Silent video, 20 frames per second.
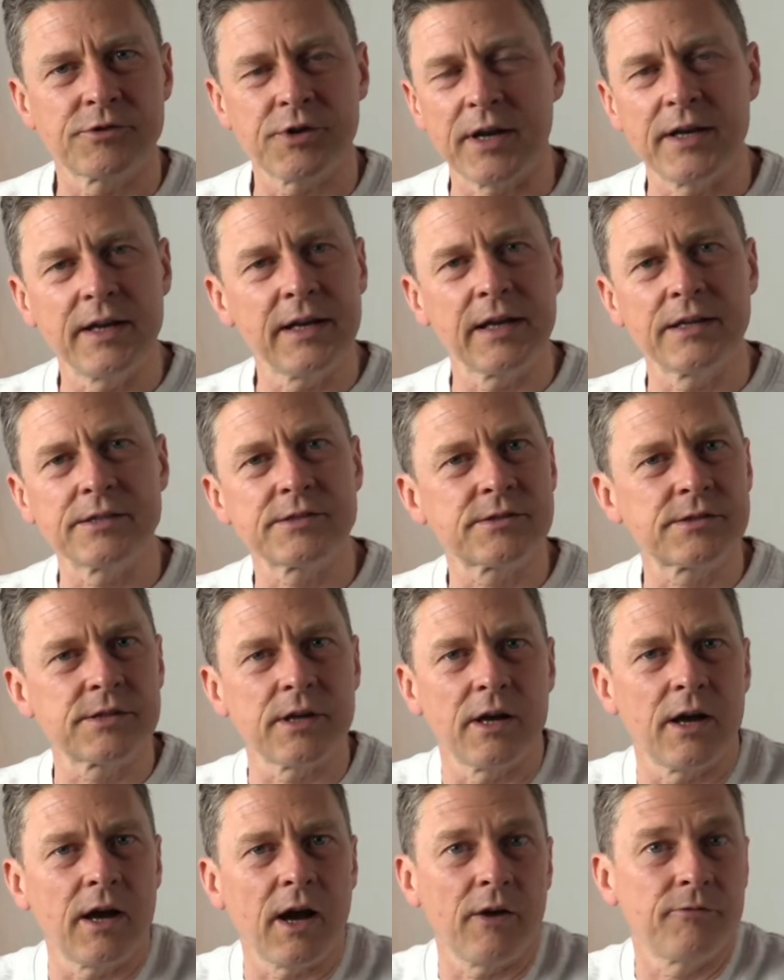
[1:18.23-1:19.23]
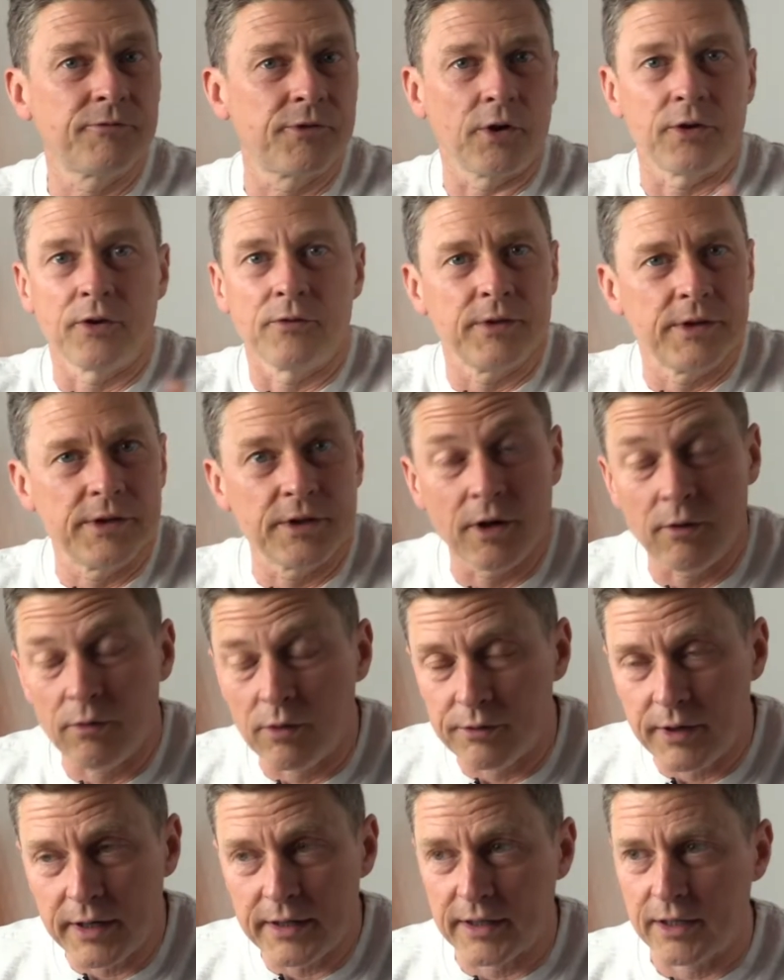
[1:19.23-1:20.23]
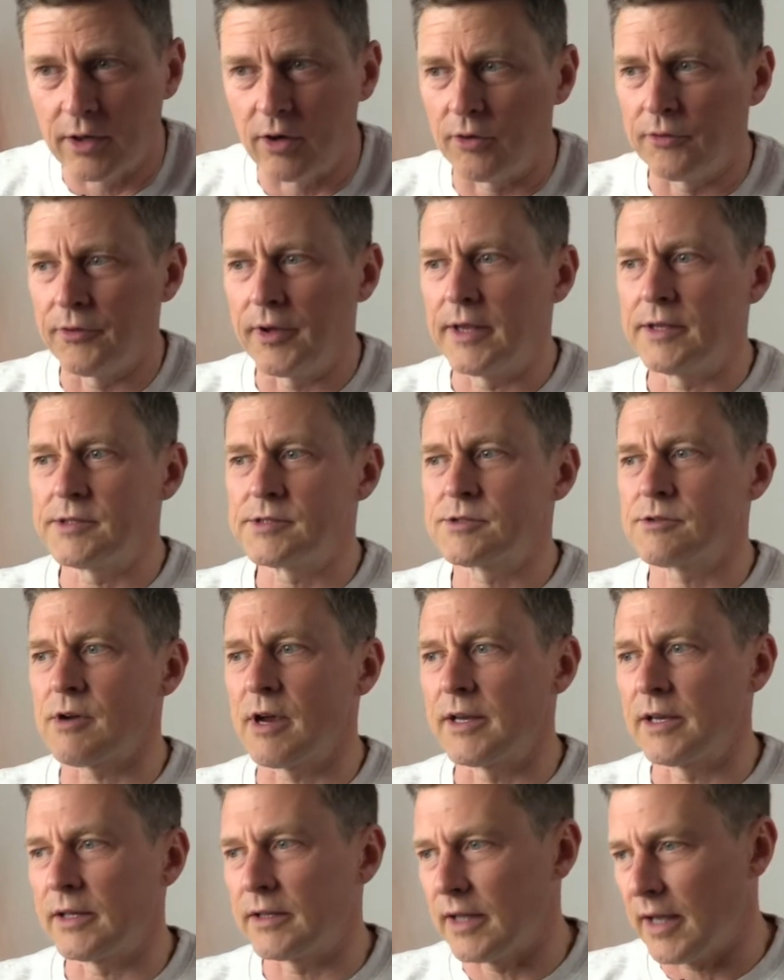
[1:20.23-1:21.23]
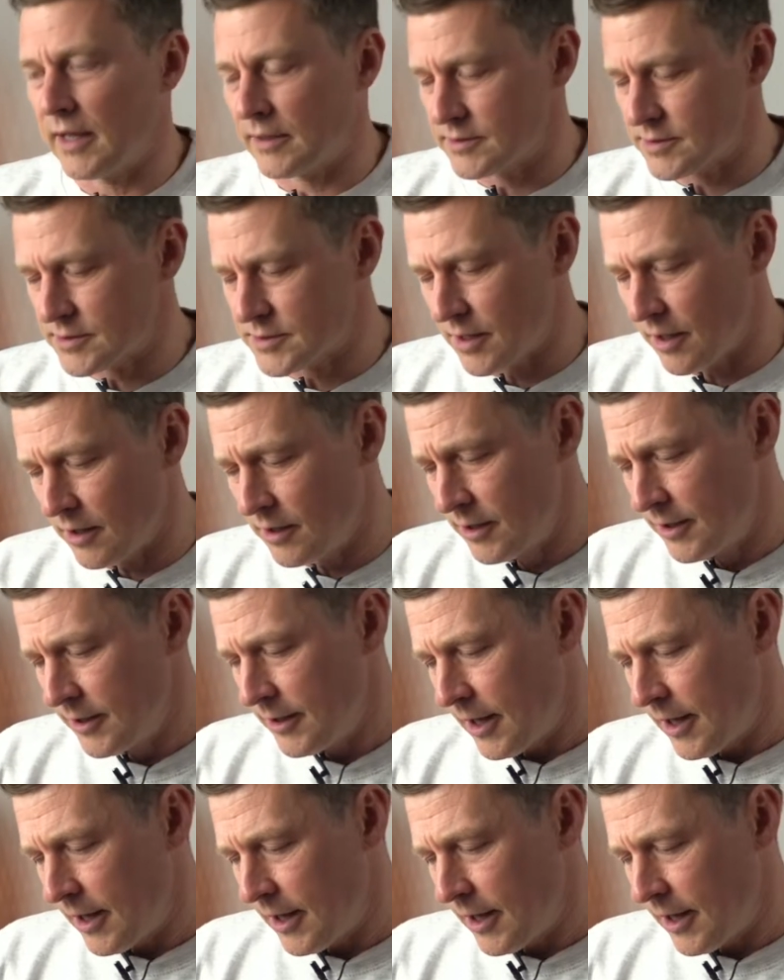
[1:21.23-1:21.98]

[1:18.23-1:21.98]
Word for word: Training is, uh, I've done a video already on is training the answer.